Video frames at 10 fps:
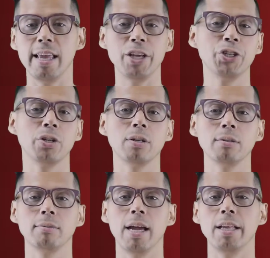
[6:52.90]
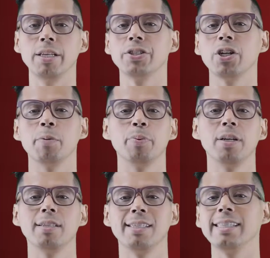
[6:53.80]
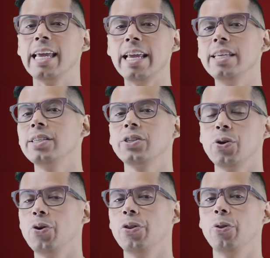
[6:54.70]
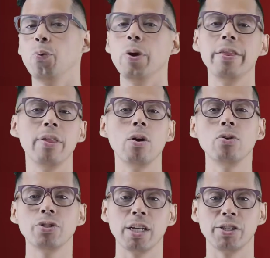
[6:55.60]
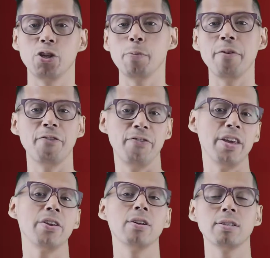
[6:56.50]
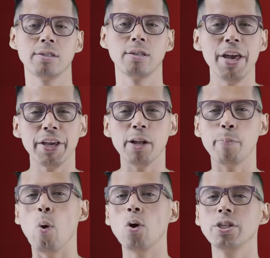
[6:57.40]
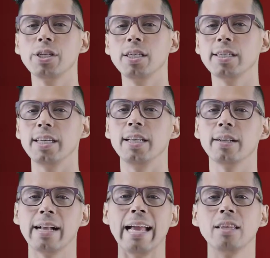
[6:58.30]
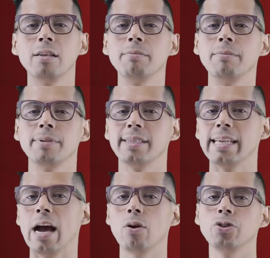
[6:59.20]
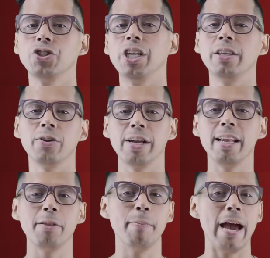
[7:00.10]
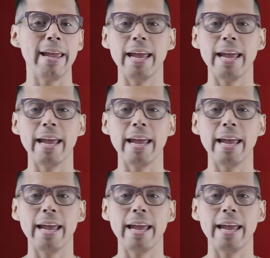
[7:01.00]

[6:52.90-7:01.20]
nature and interpret stains on windows as human figures, hear voices in random sounds generated by